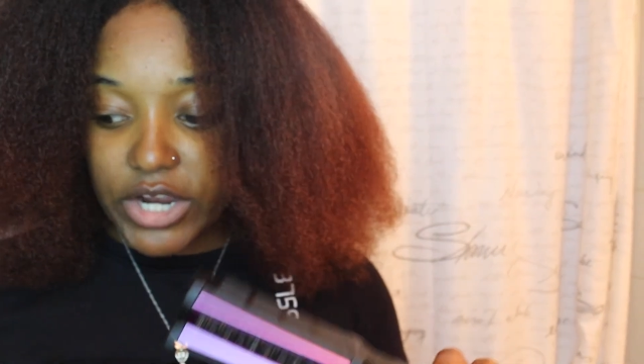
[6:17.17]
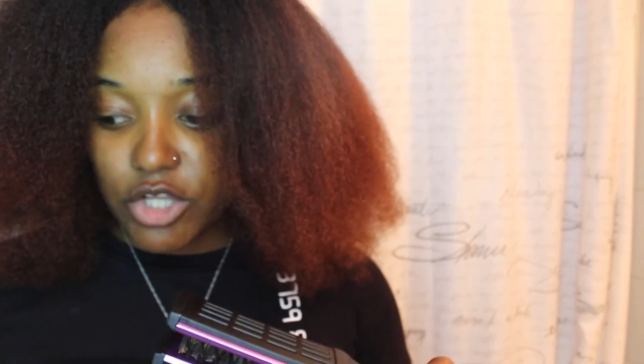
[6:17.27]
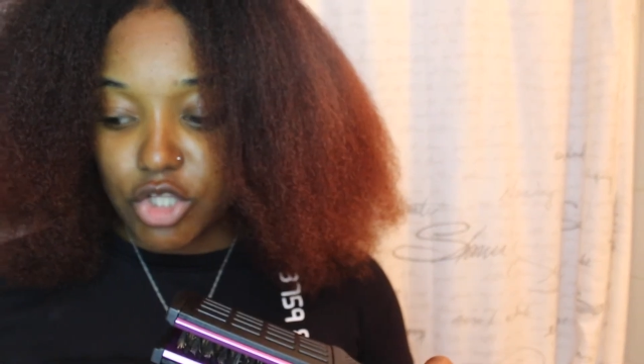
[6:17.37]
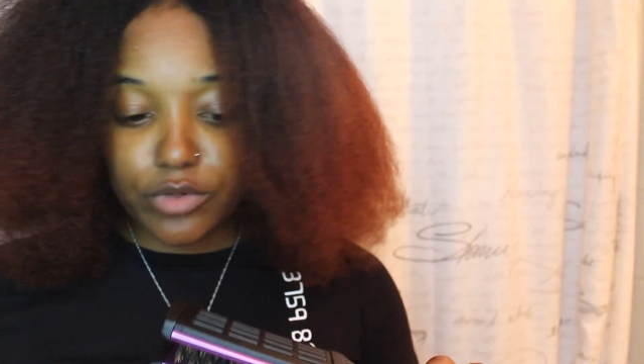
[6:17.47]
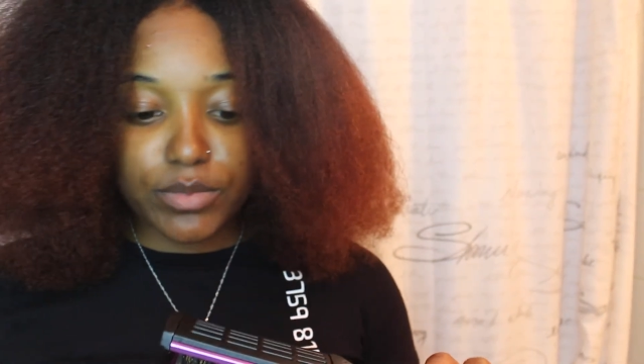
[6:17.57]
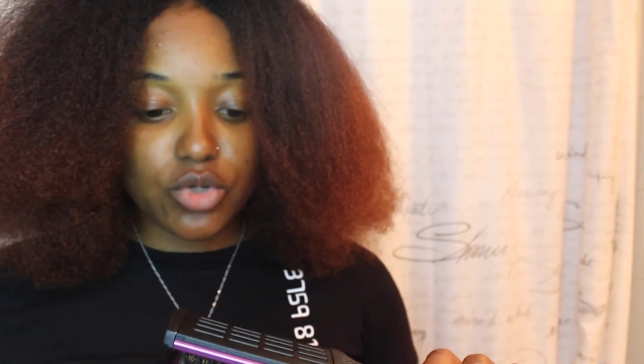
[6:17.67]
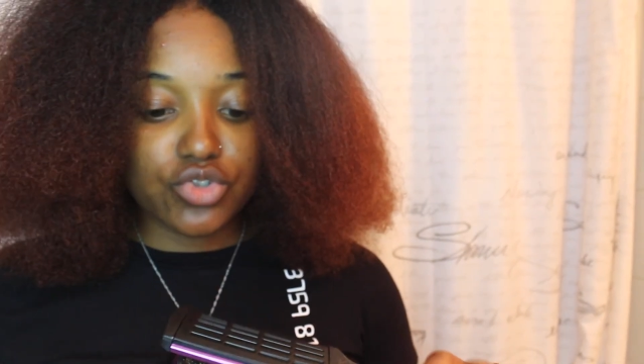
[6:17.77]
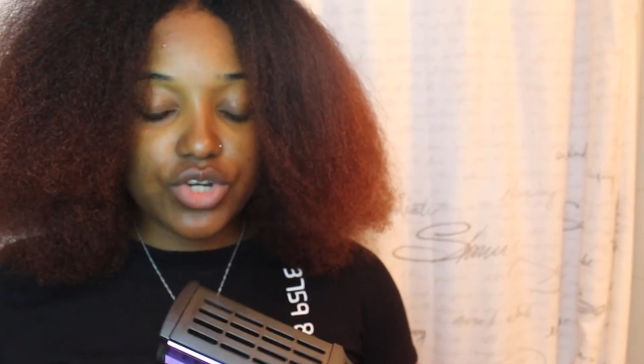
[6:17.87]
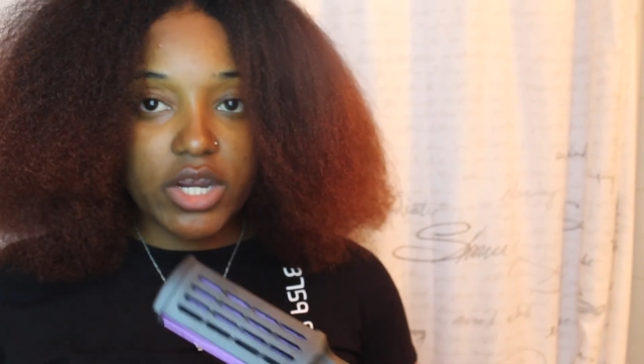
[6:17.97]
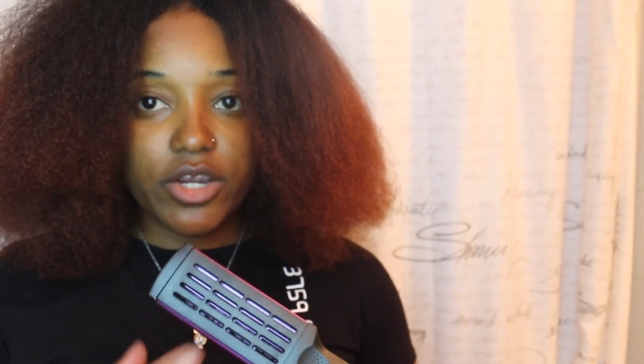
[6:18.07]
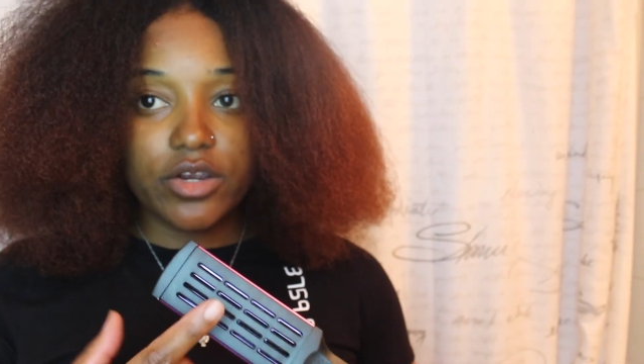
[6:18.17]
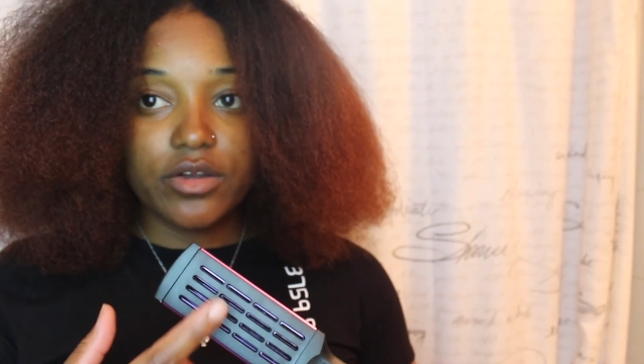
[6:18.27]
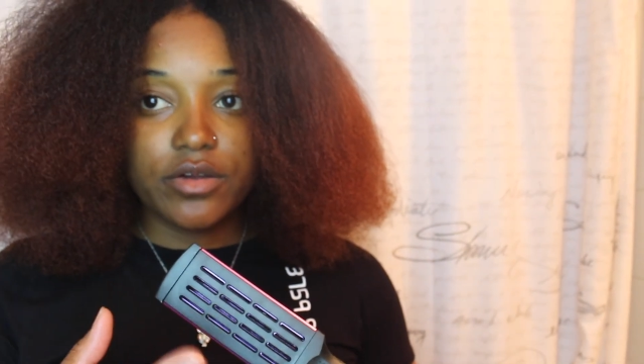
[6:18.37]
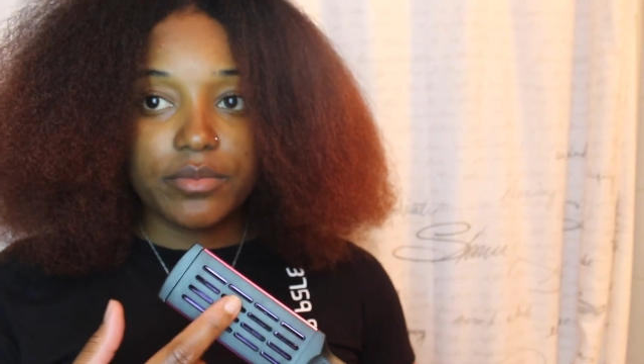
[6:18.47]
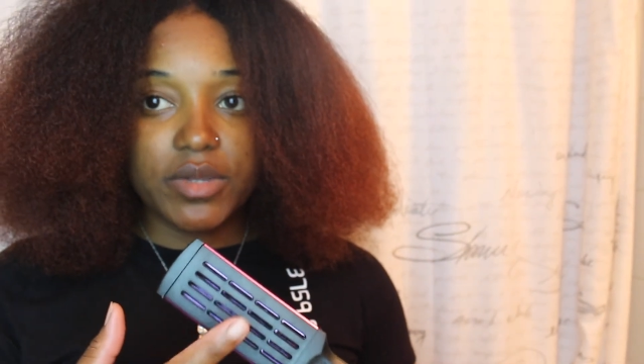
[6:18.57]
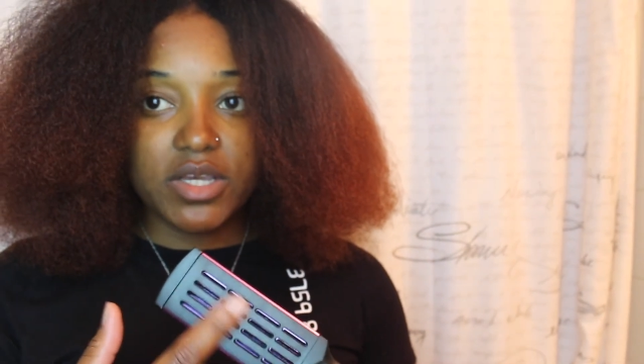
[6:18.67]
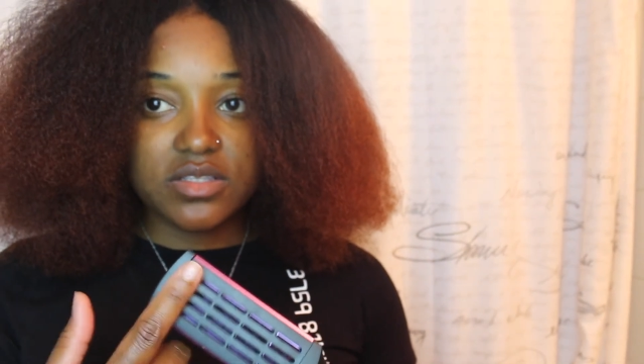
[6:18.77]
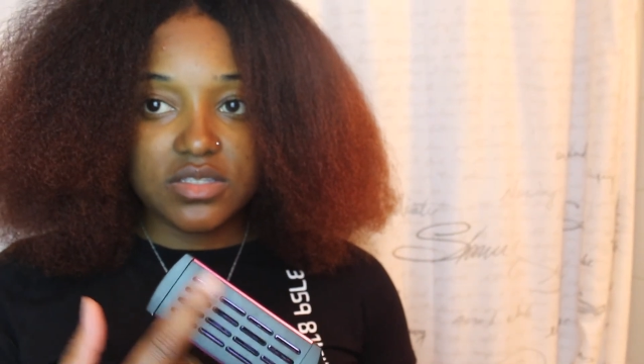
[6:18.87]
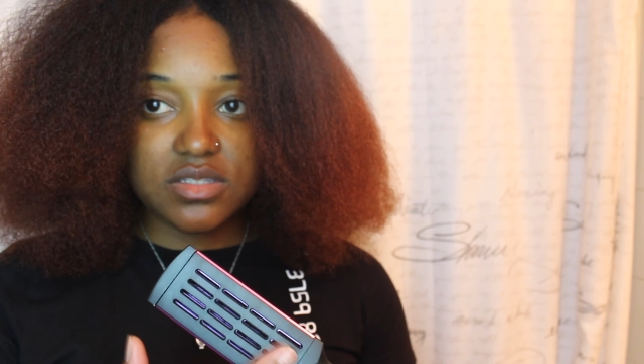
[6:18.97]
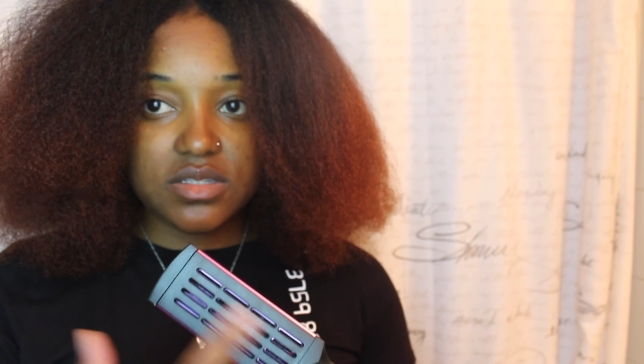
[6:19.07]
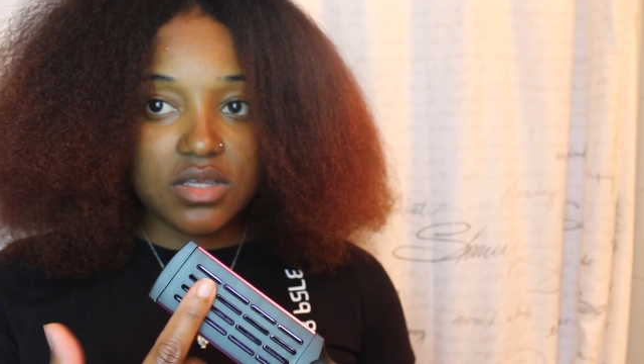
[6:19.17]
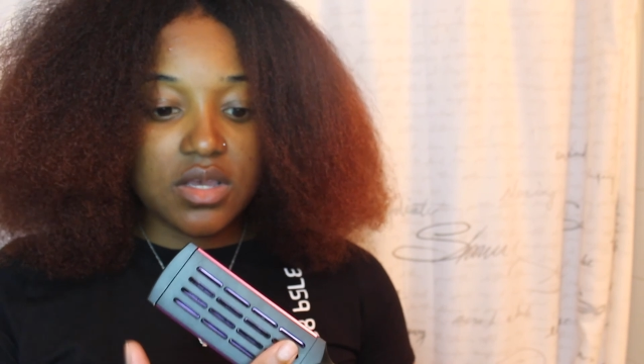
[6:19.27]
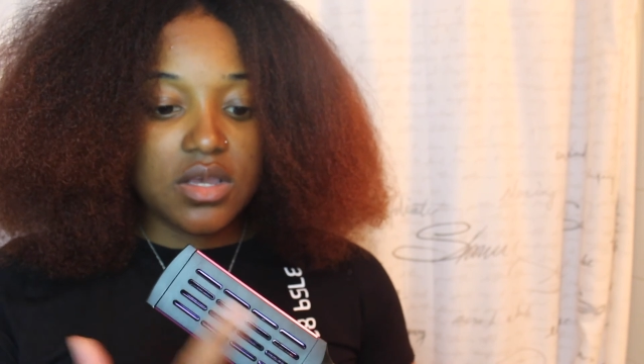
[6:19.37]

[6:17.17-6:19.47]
regular blow dryer because it's